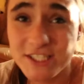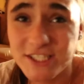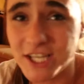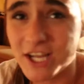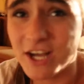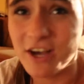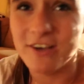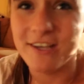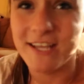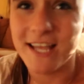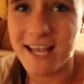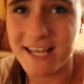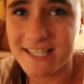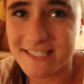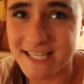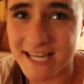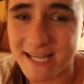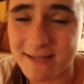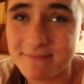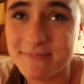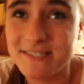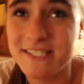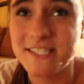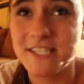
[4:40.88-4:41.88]
So yes,
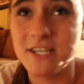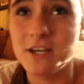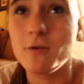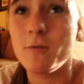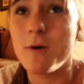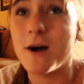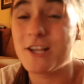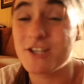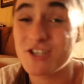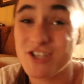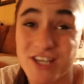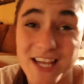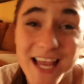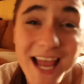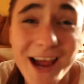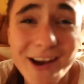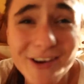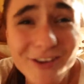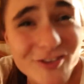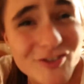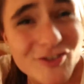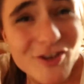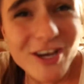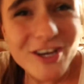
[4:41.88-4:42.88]
I'm still watching
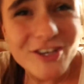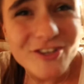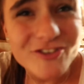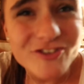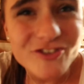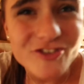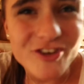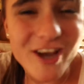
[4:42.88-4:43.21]
How to Train Your